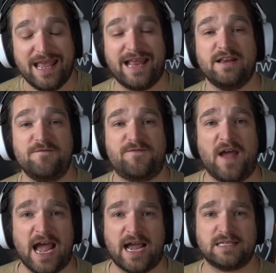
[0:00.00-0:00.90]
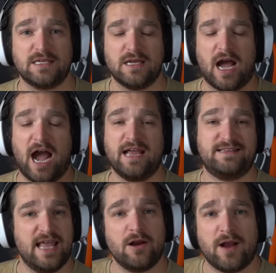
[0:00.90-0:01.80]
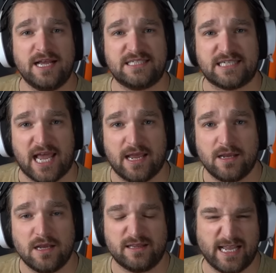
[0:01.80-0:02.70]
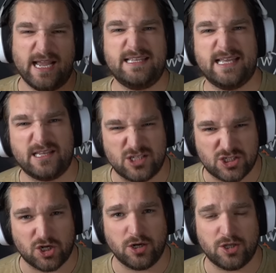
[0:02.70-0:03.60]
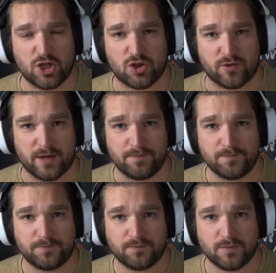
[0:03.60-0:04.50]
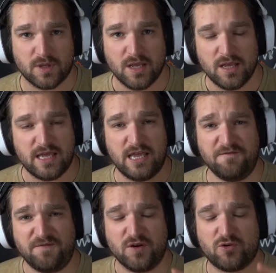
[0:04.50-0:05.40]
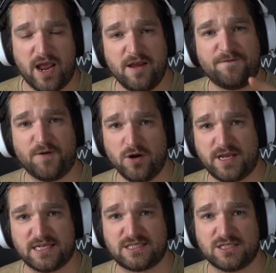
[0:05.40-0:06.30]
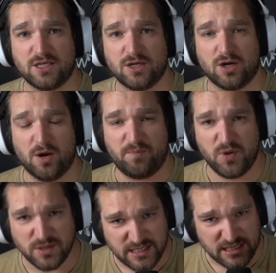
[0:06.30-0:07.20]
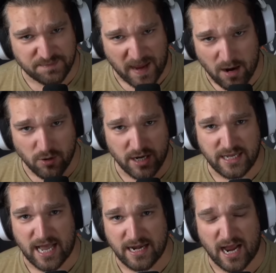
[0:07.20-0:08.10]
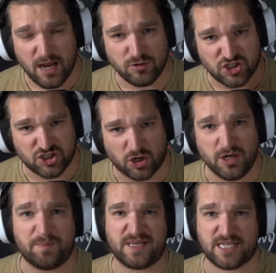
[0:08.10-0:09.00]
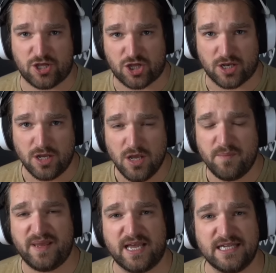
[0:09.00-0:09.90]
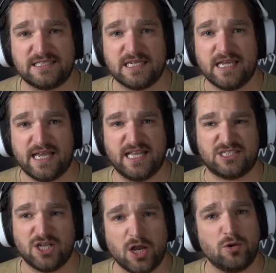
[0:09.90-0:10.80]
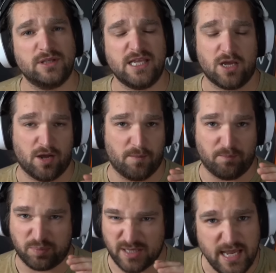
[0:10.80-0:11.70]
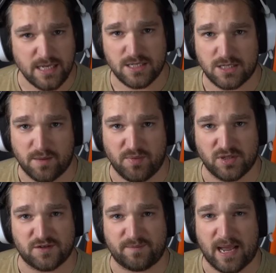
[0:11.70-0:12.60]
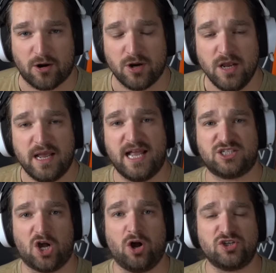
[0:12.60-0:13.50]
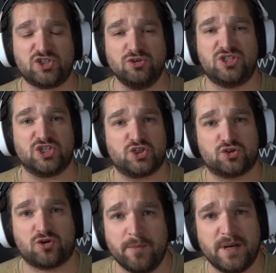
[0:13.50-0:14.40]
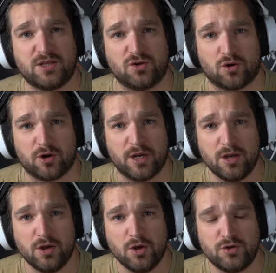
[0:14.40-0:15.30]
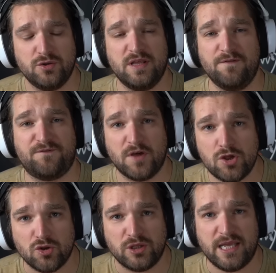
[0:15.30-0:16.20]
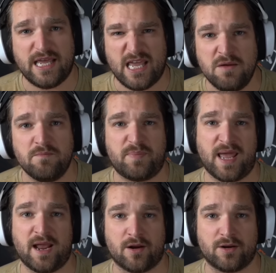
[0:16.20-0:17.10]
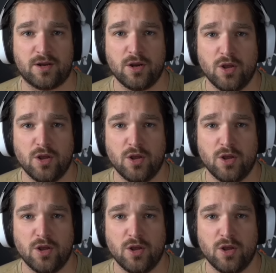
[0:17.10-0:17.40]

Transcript: And in fact, dare I say, like I did at the start of the stream, if Greg Fergus abuses his power again, I will start a petition because it's not only a blatant abuse of power, it's also discriminatory to the visually impaired.